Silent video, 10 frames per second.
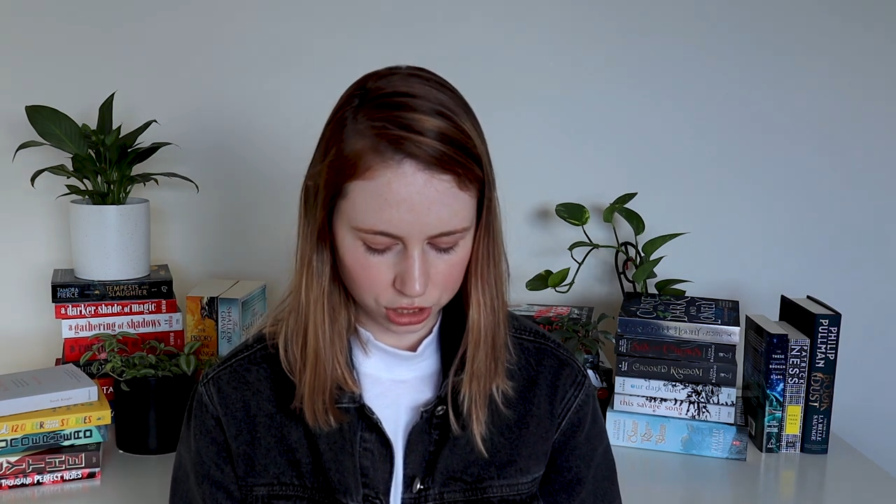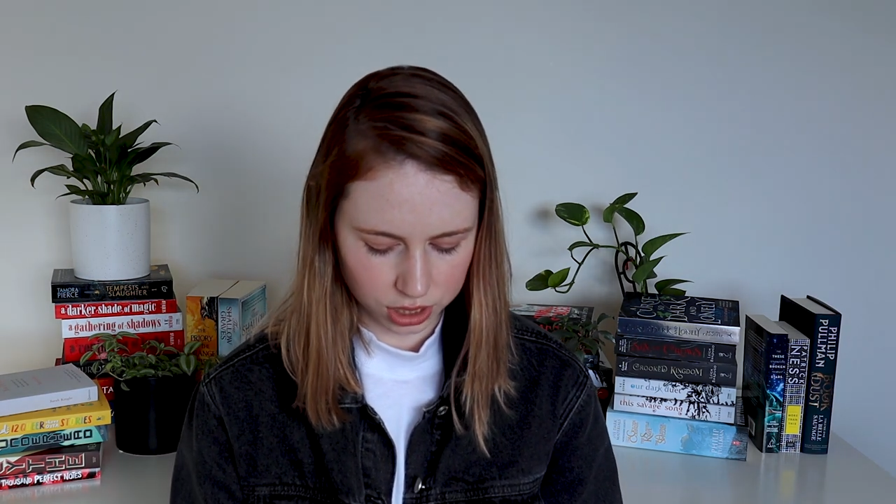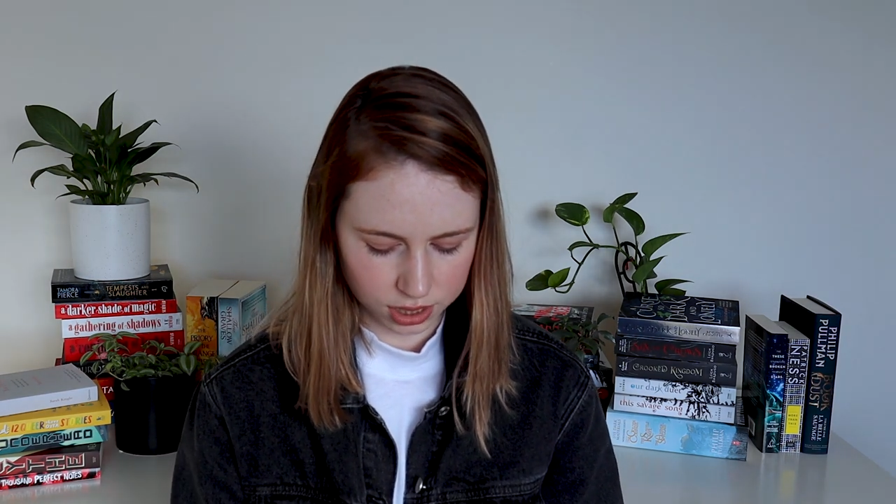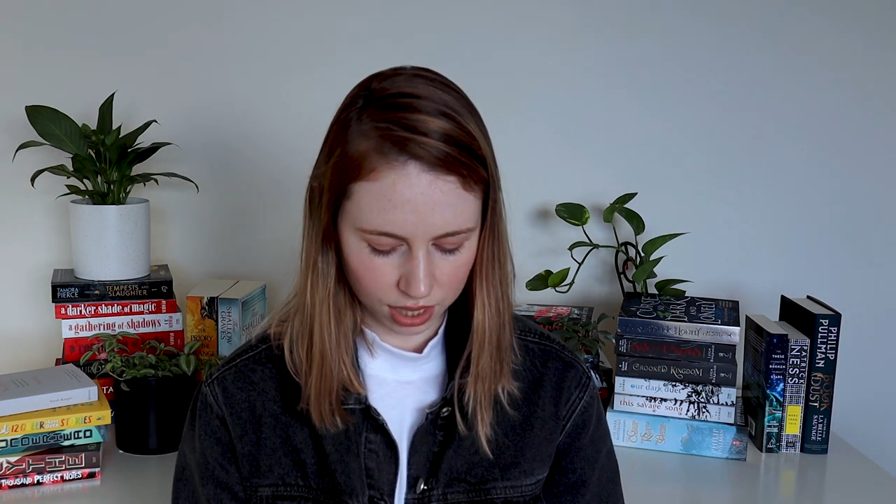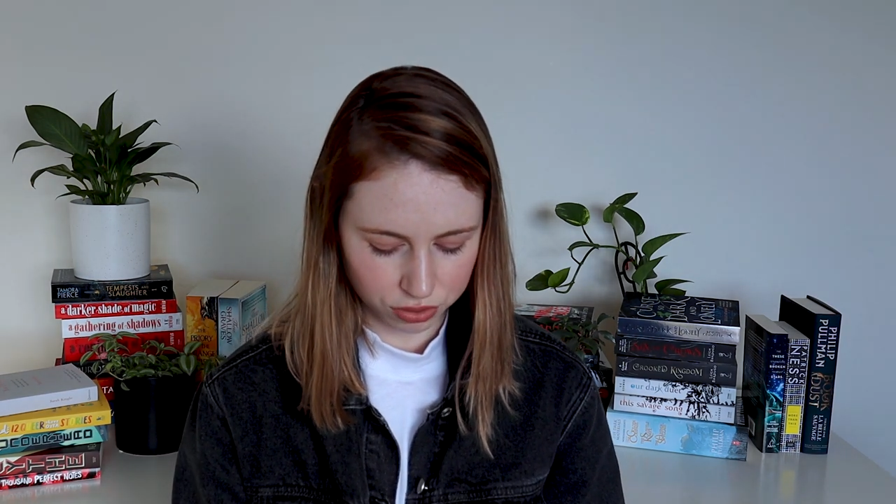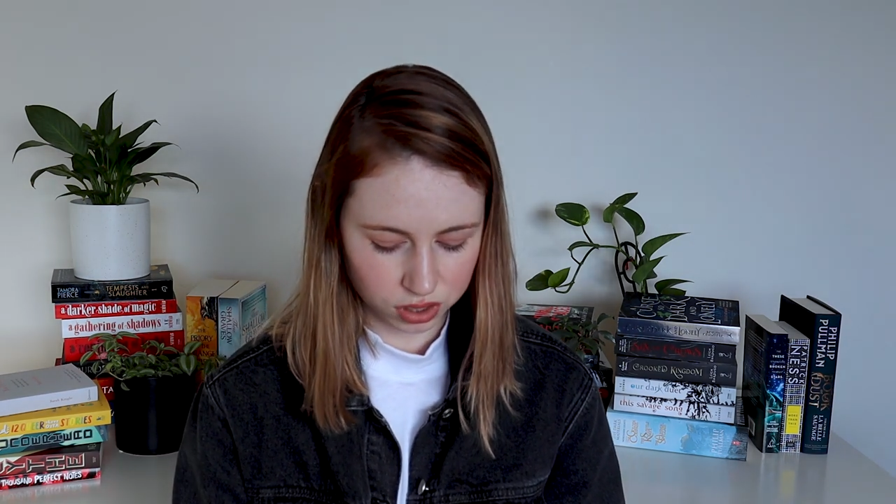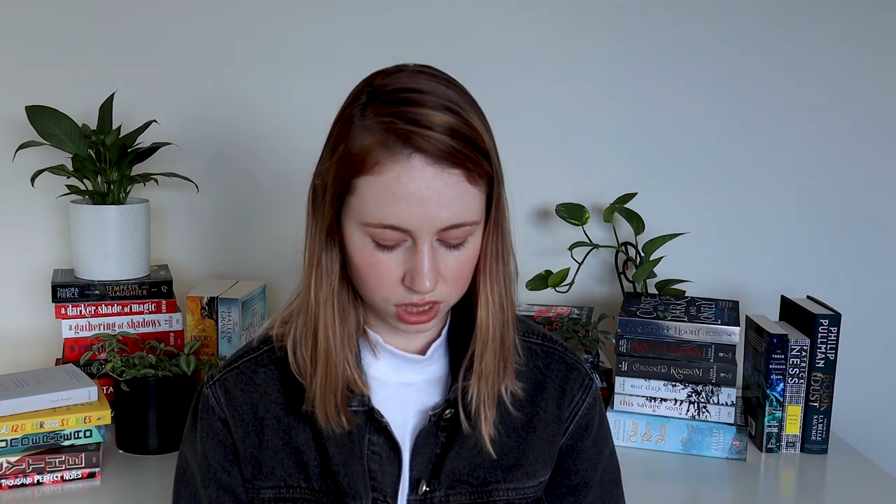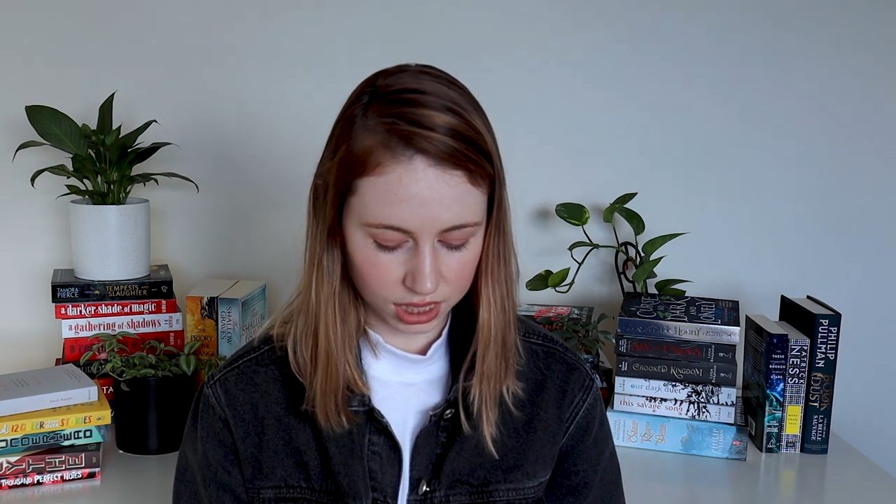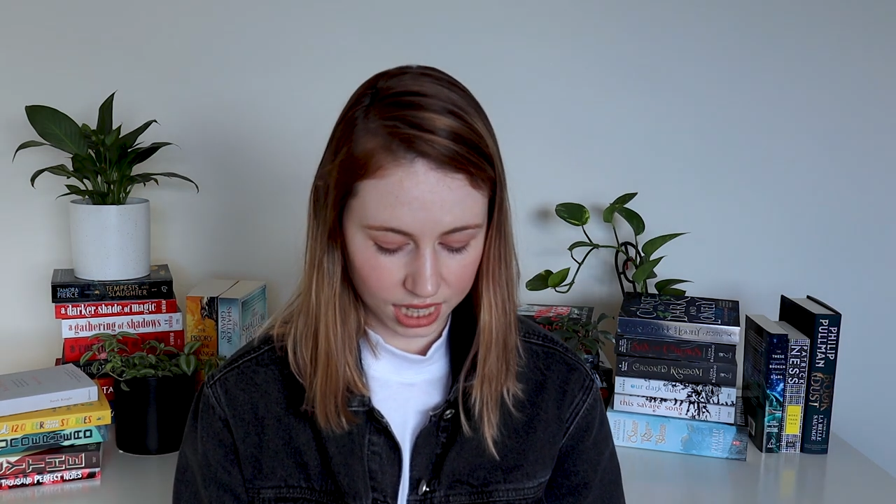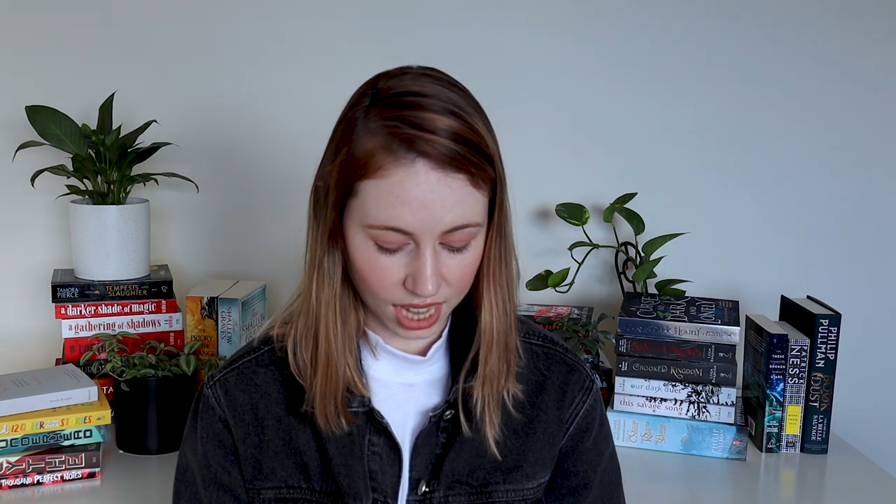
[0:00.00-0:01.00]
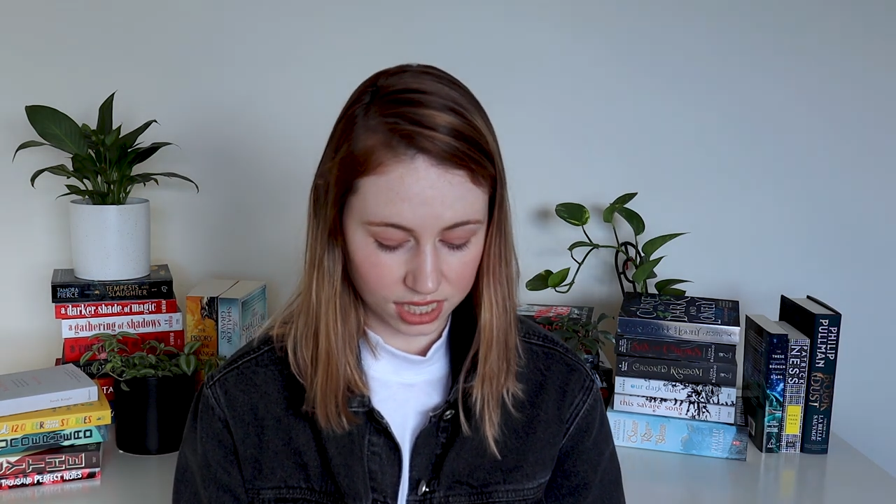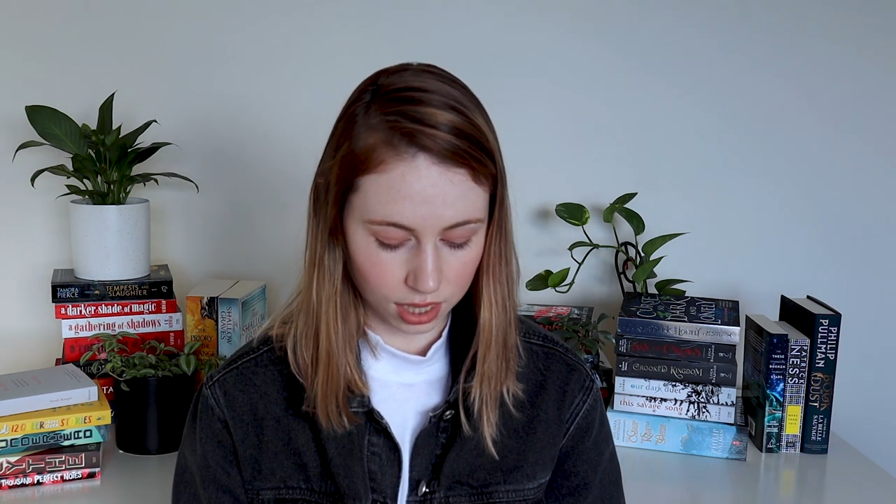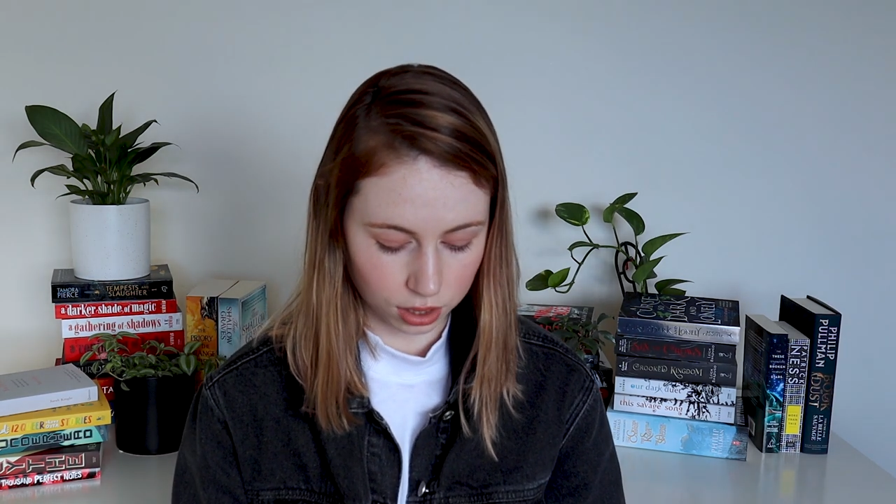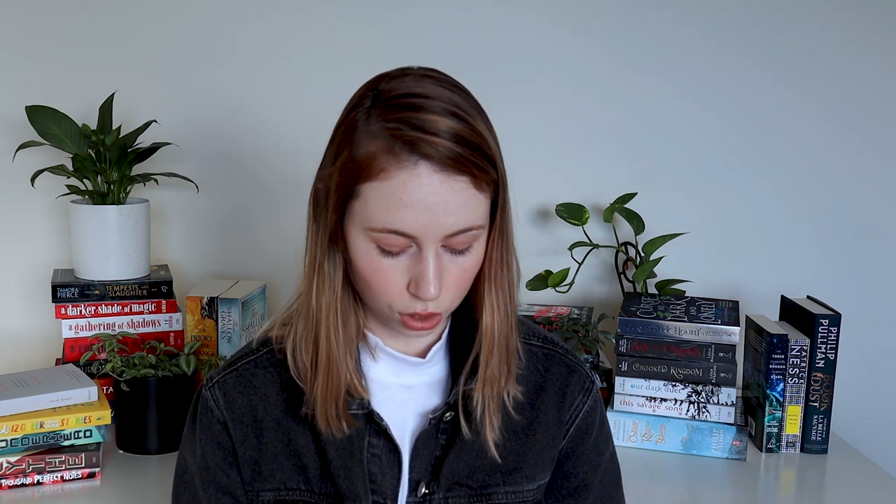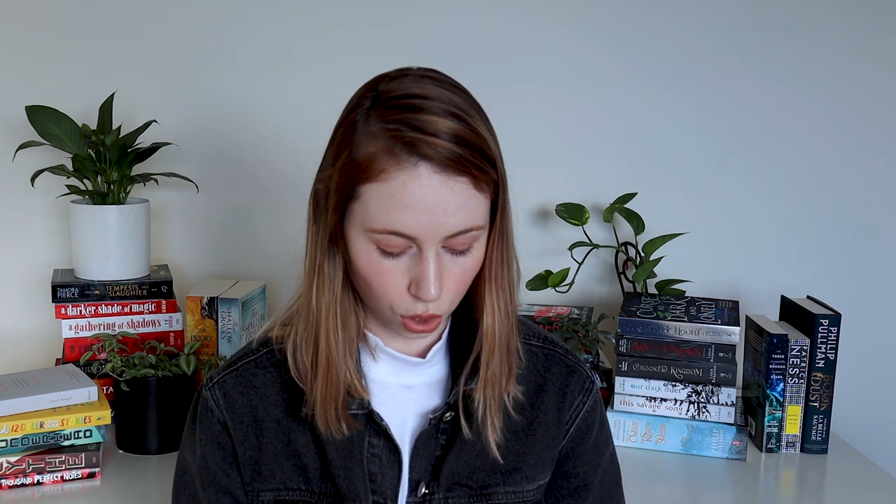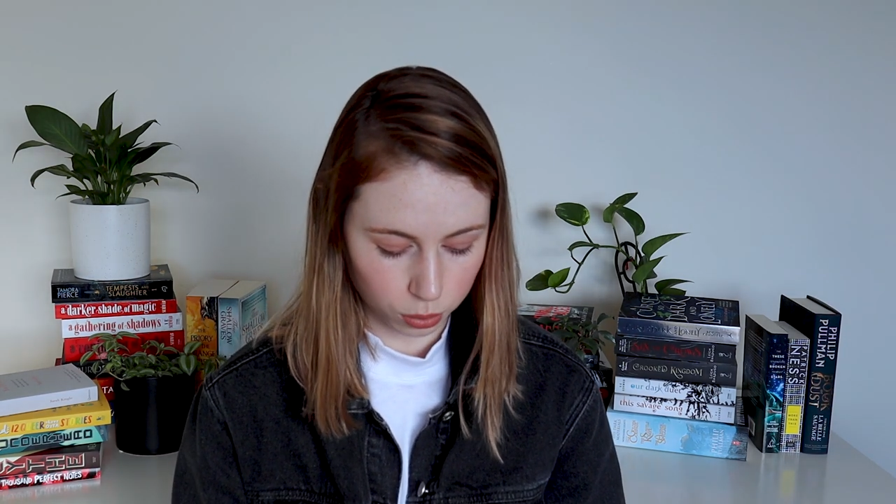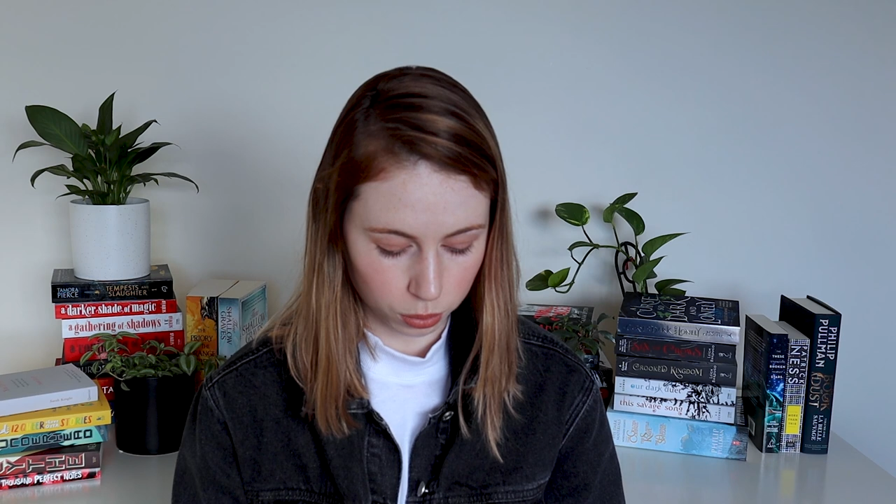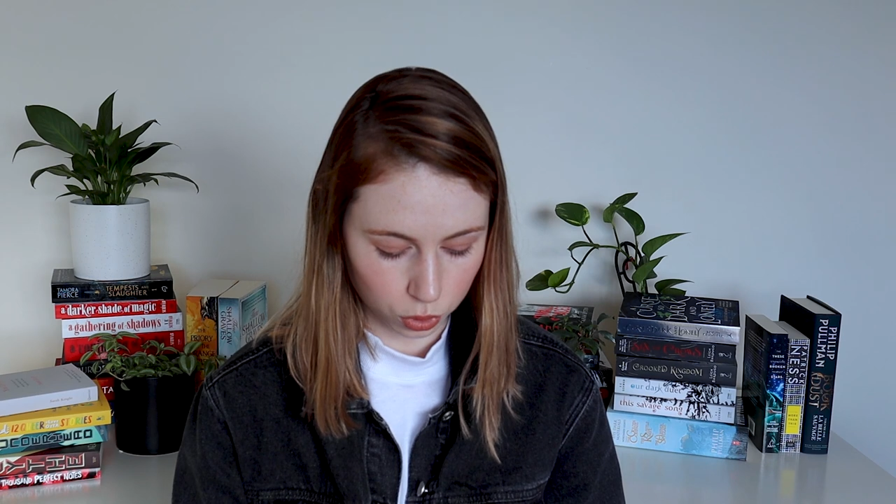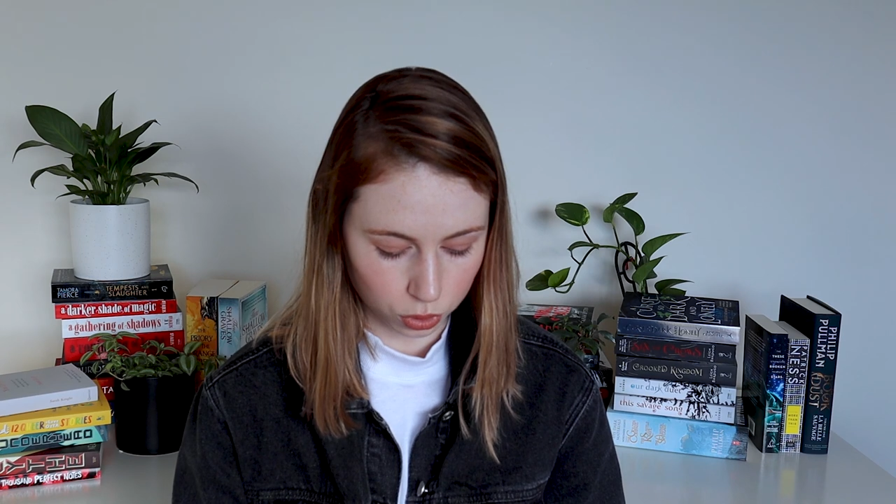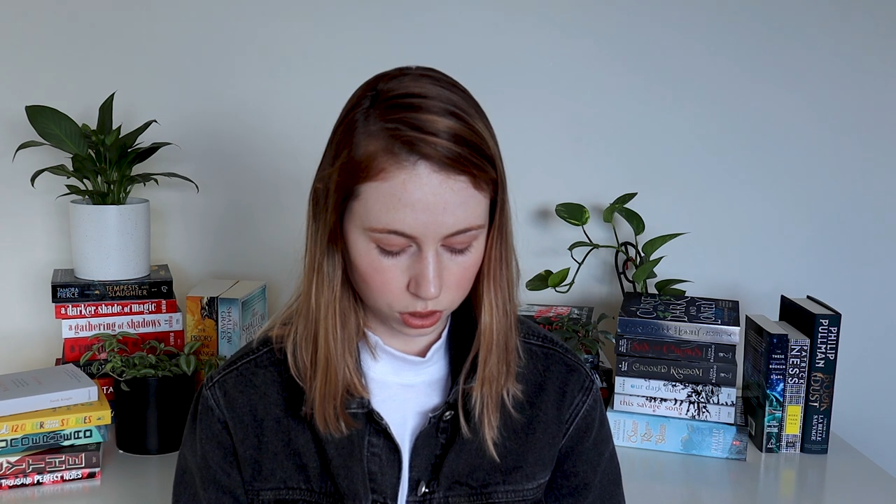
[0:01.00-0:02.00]
she definitely has a lot
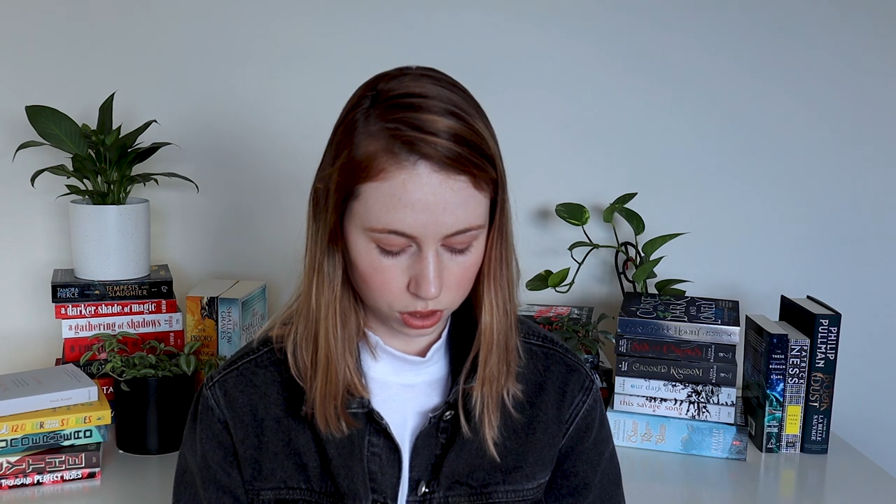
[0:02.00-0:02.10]
more